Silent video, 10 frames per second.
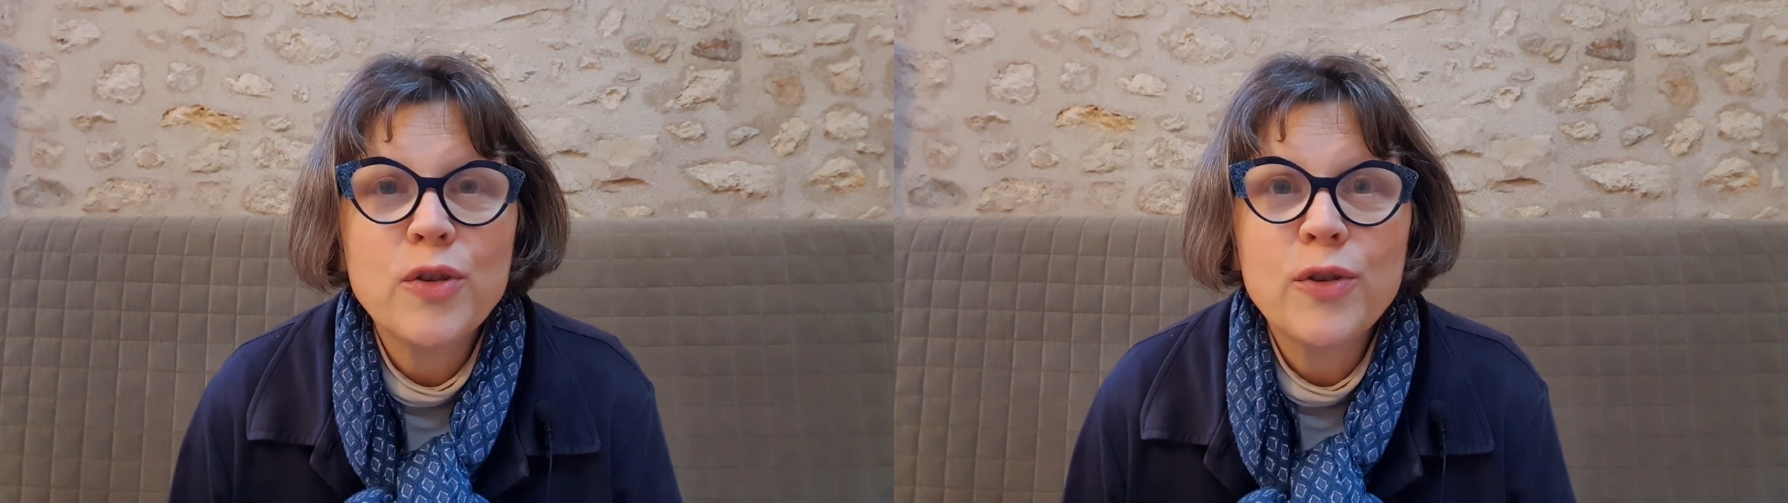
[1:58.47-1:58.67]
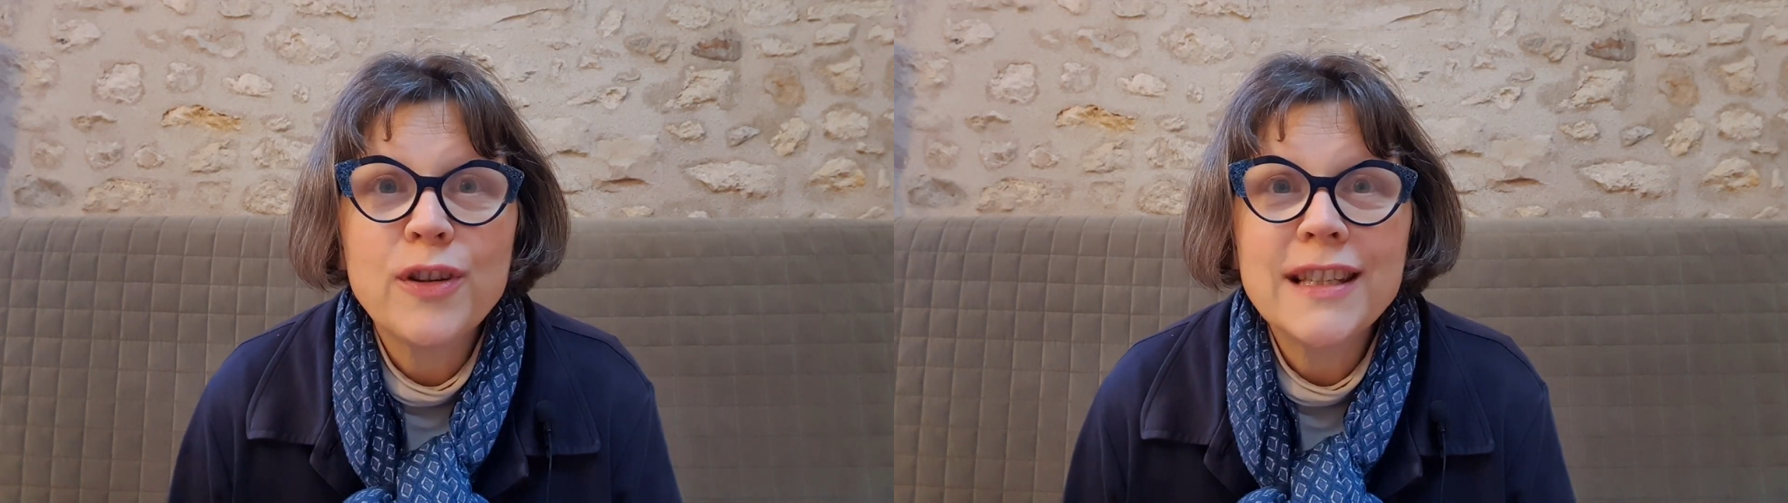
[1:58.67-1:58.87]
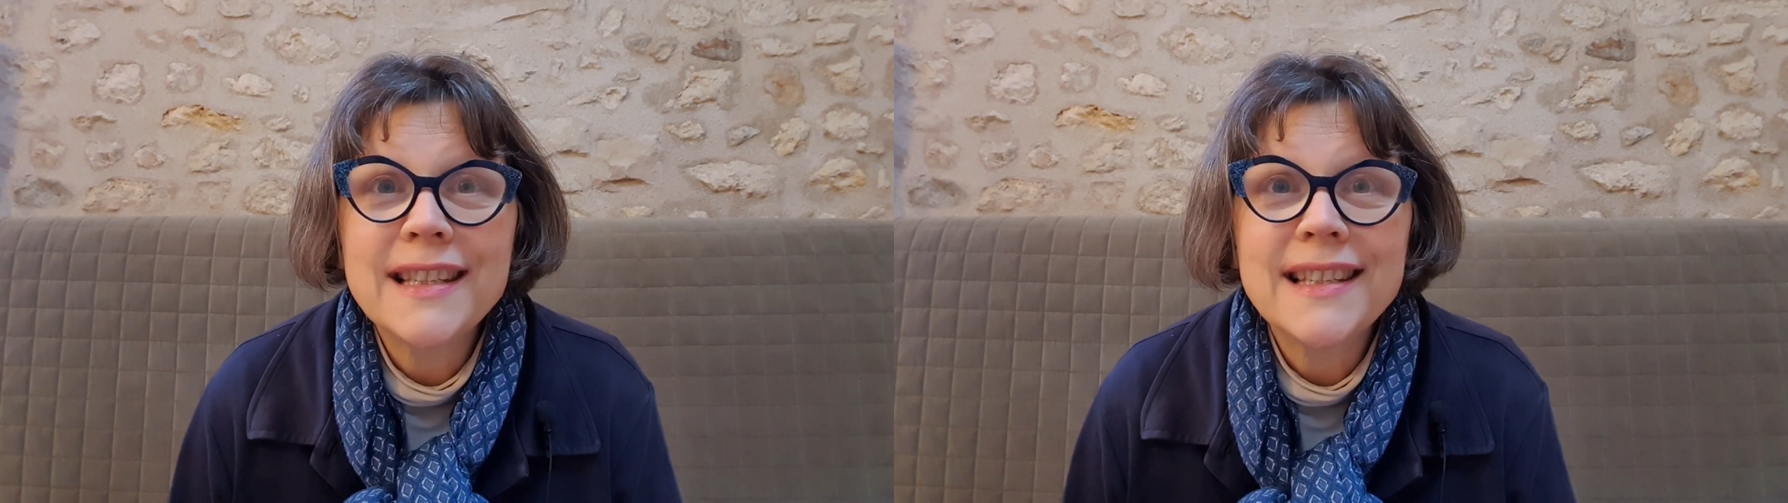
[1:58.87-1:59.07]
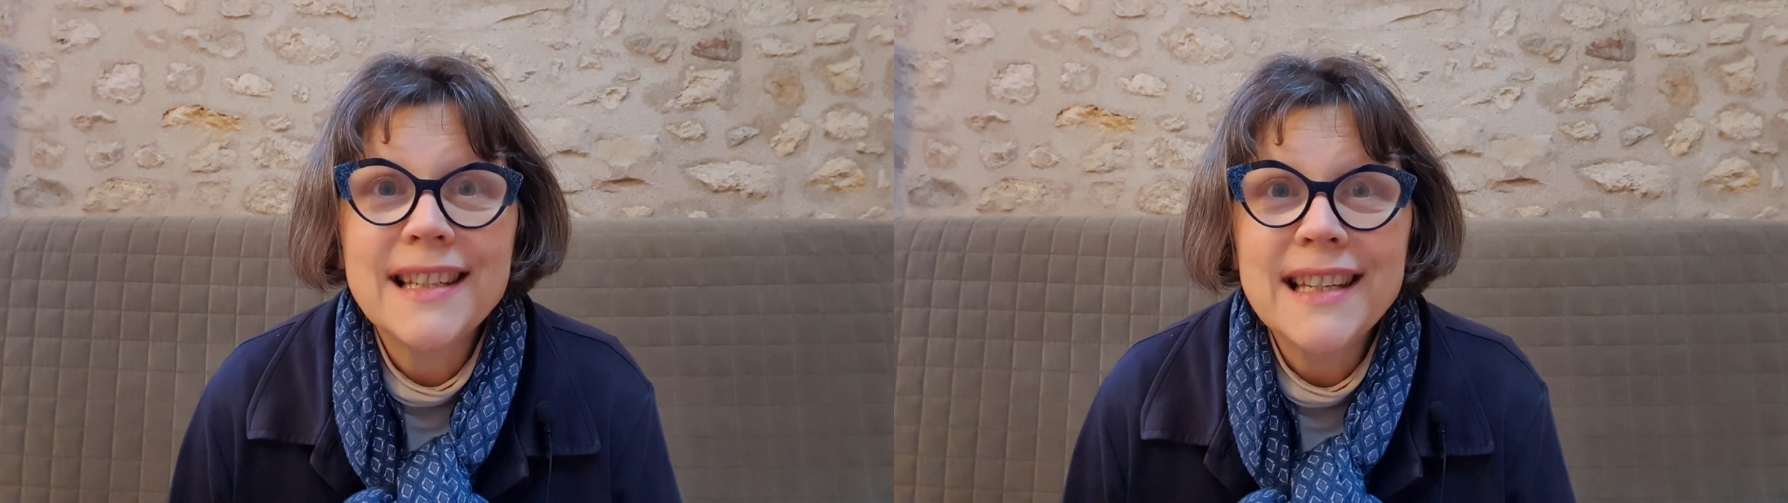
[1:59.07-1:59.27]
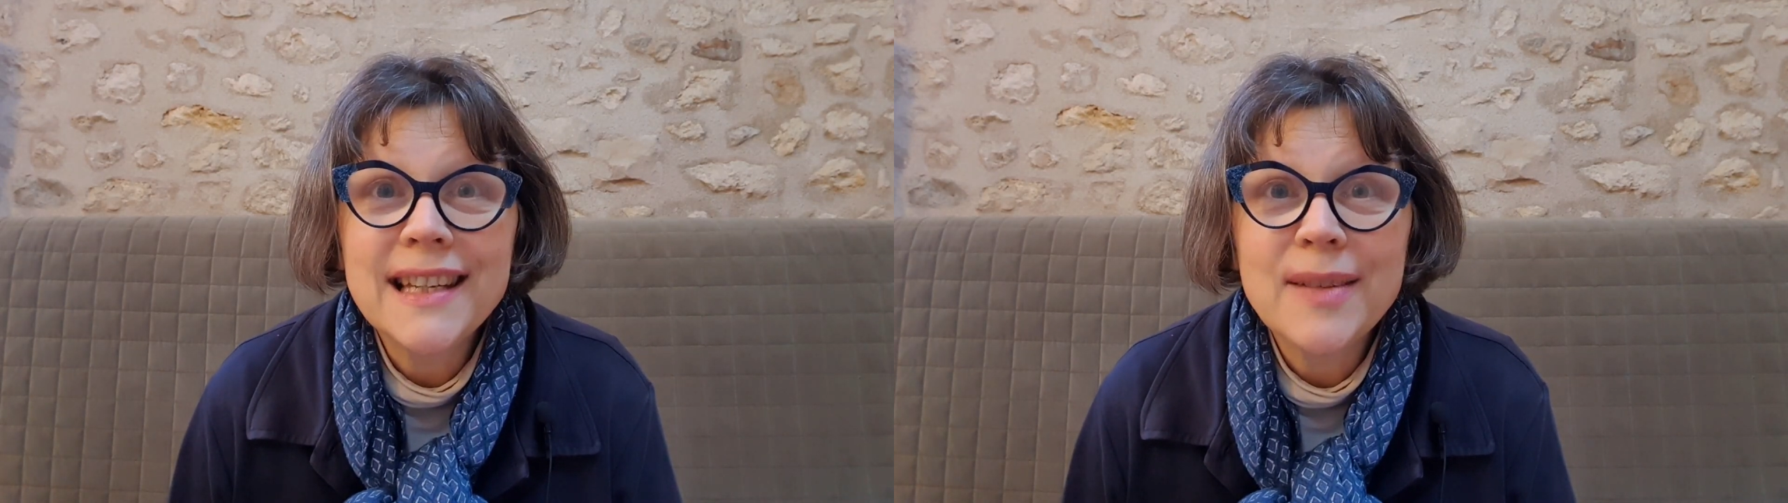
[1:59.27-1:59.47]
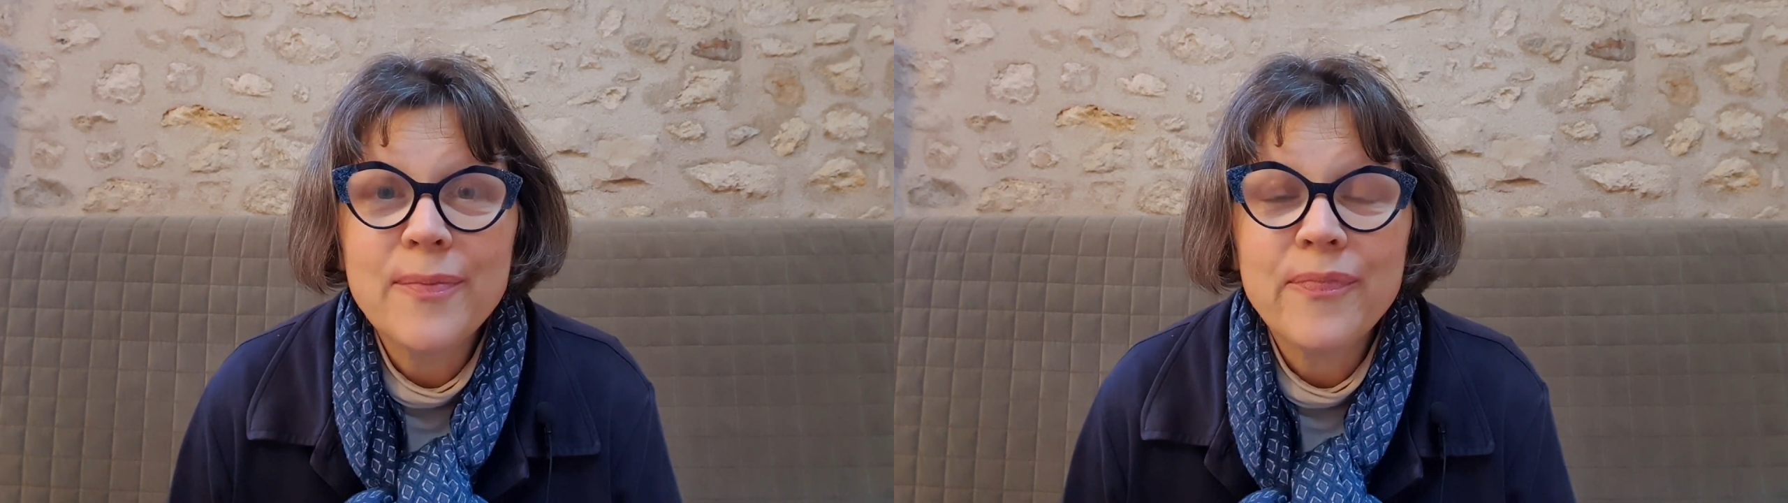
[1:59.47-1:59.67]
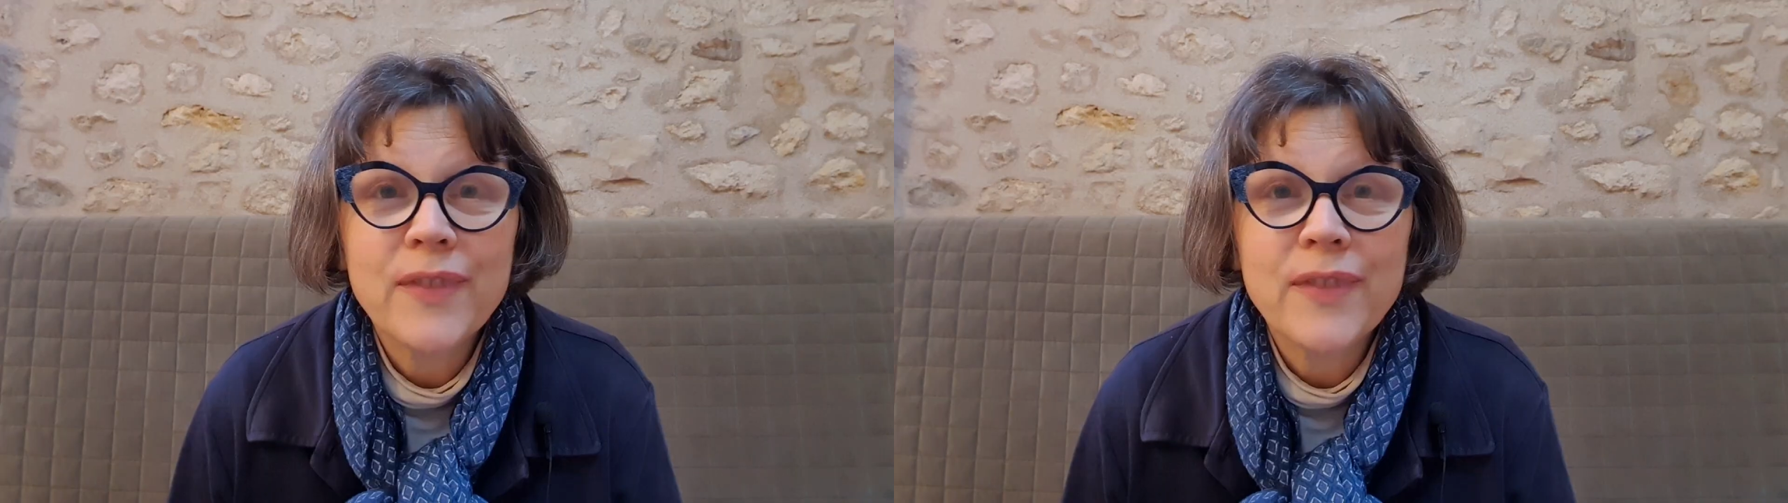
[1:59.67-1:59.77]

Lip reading: you could see,